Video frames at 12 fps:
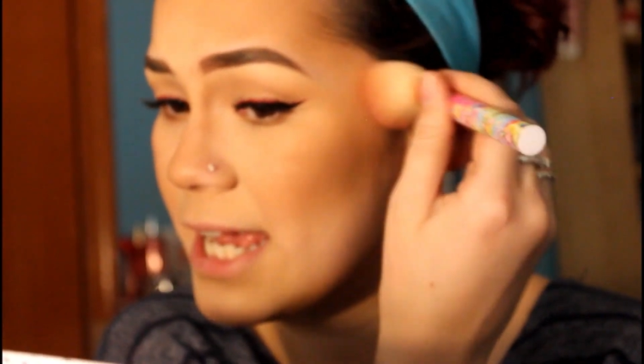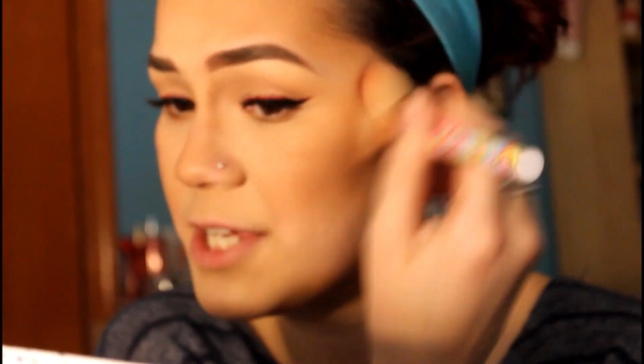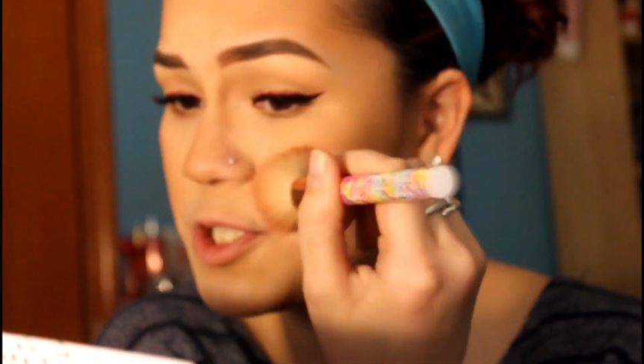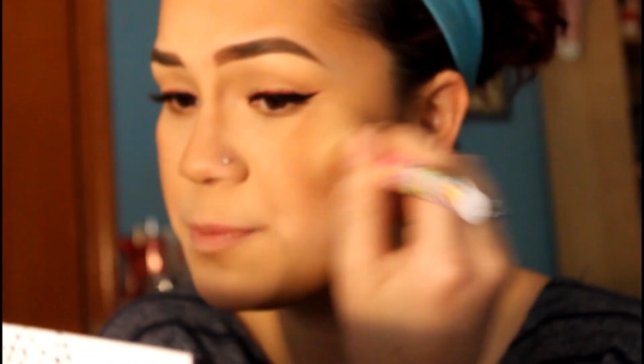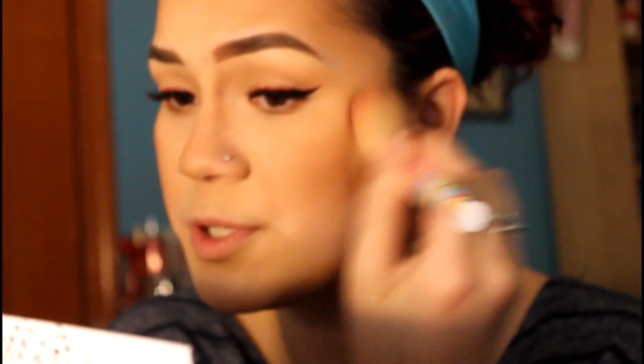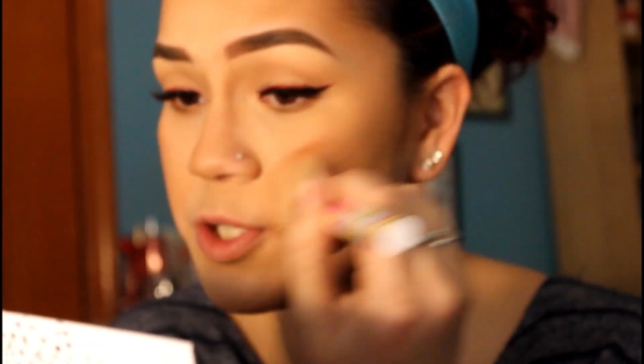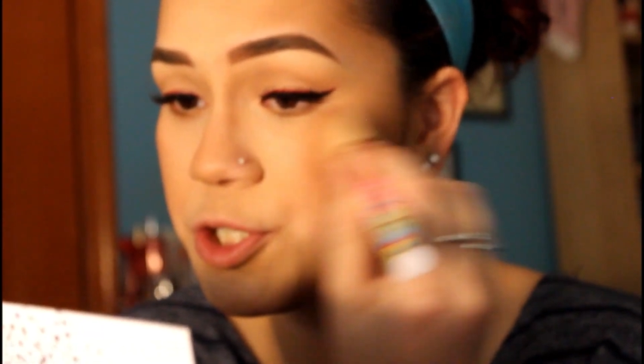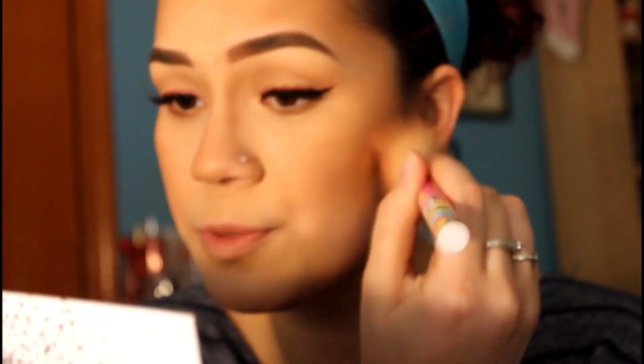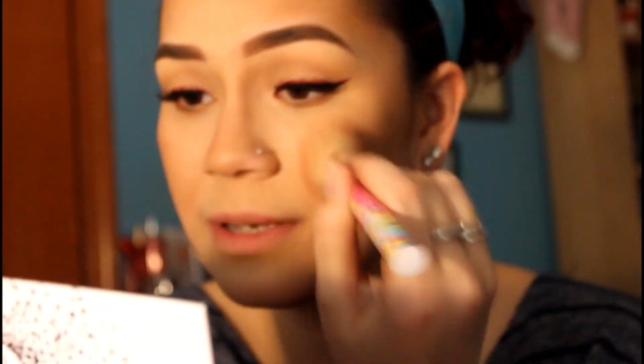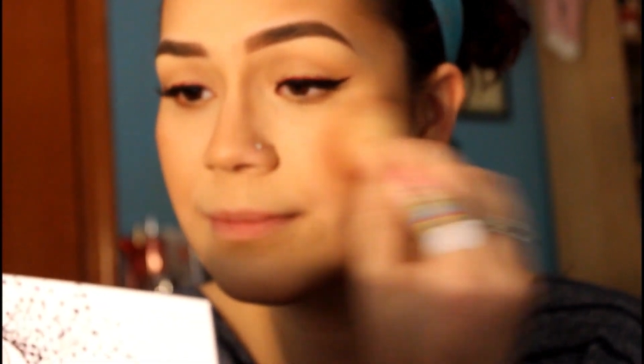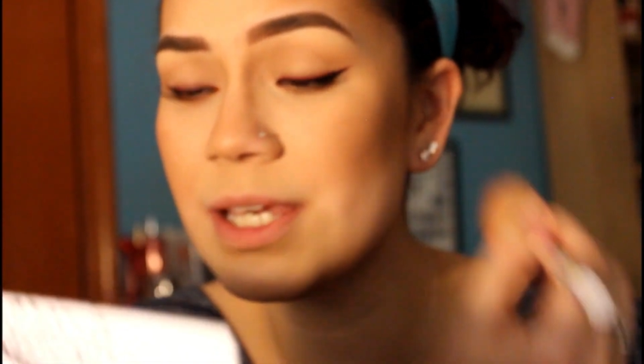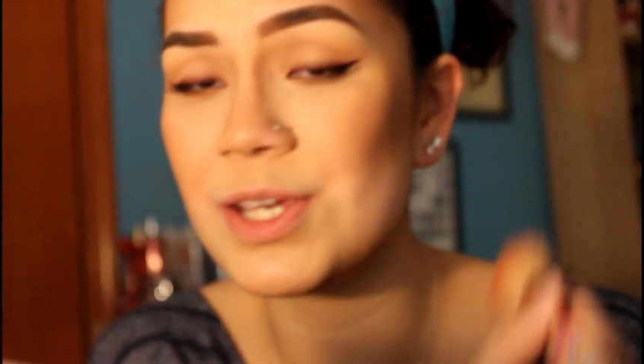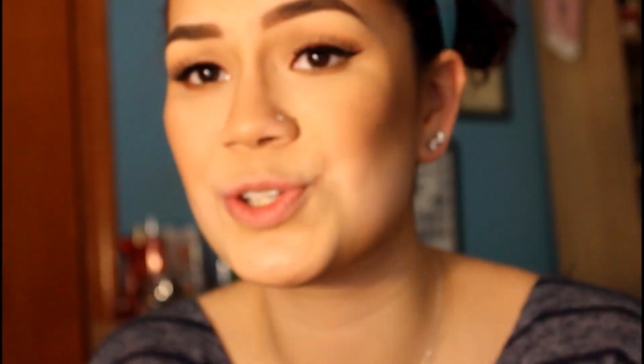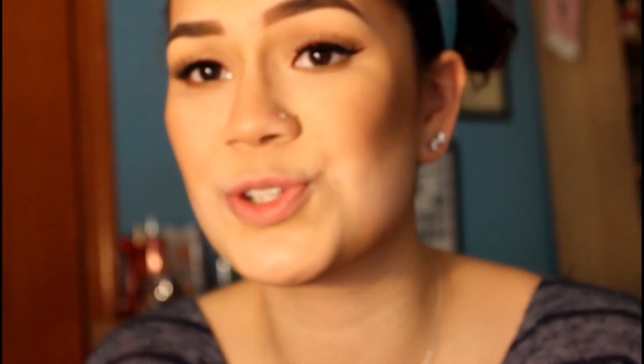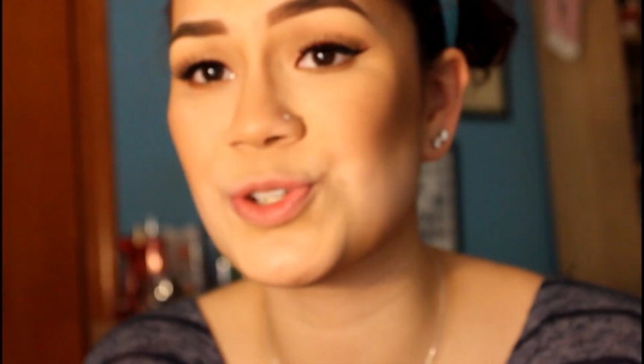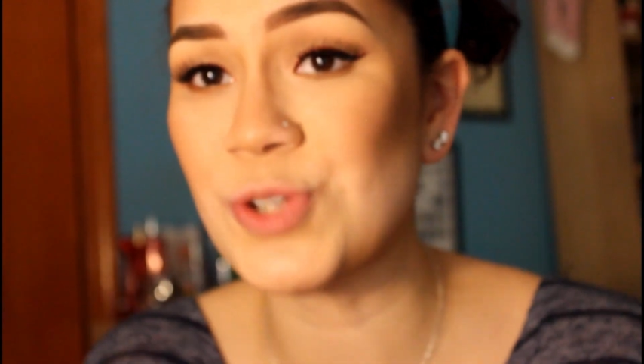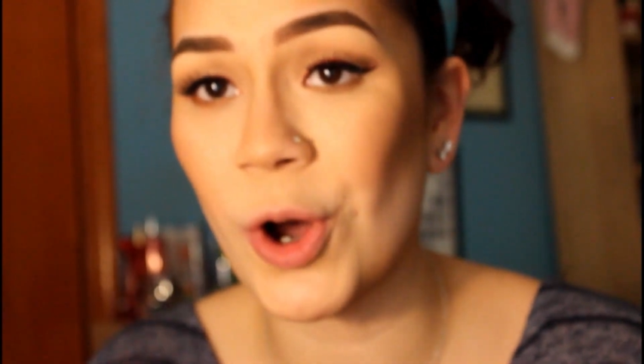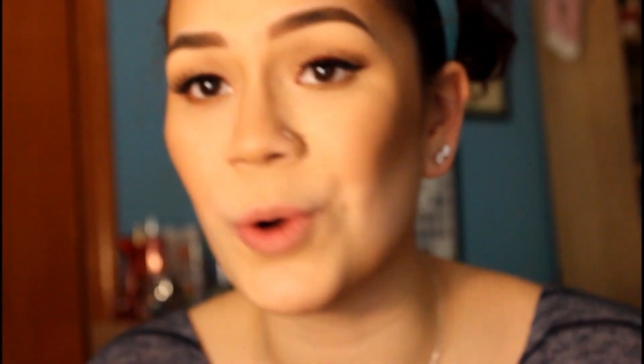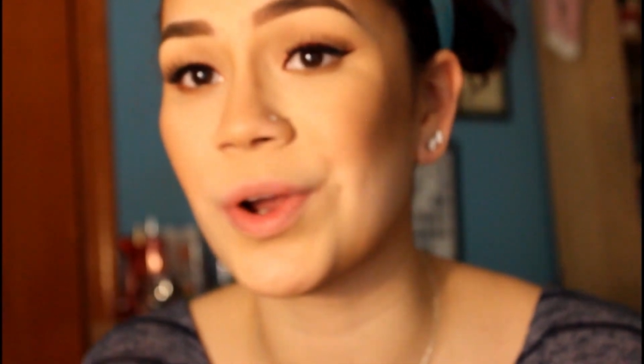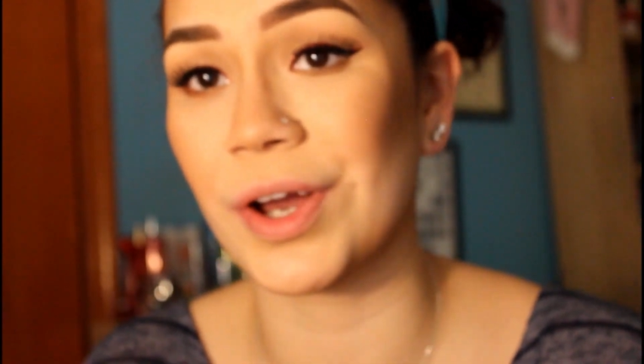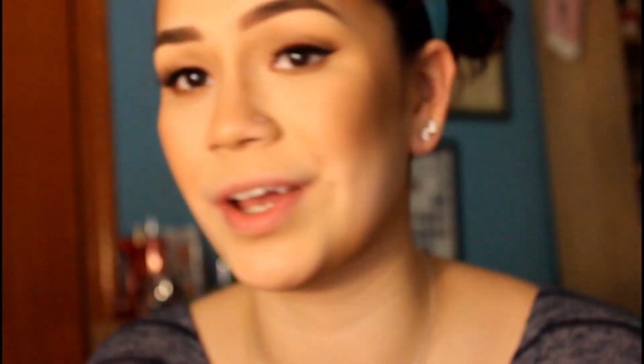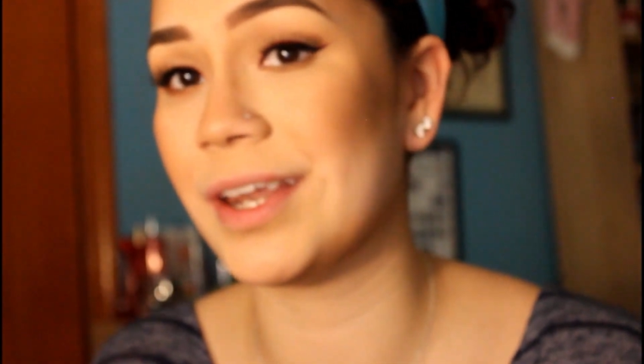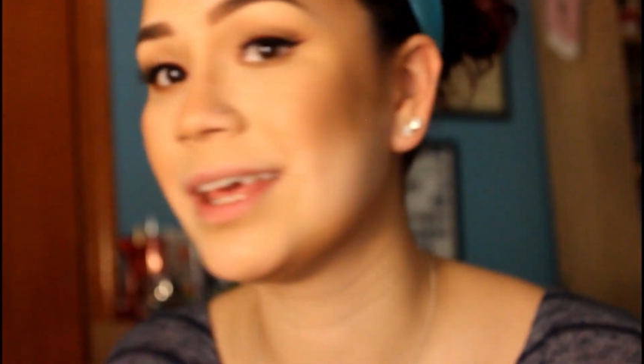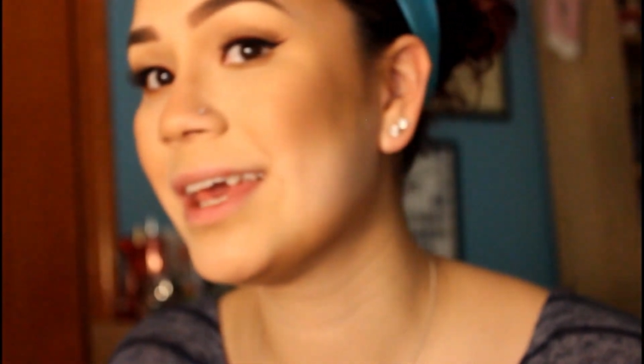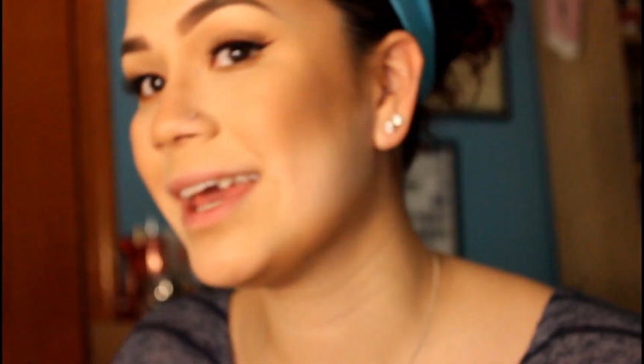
has just been doing me so good.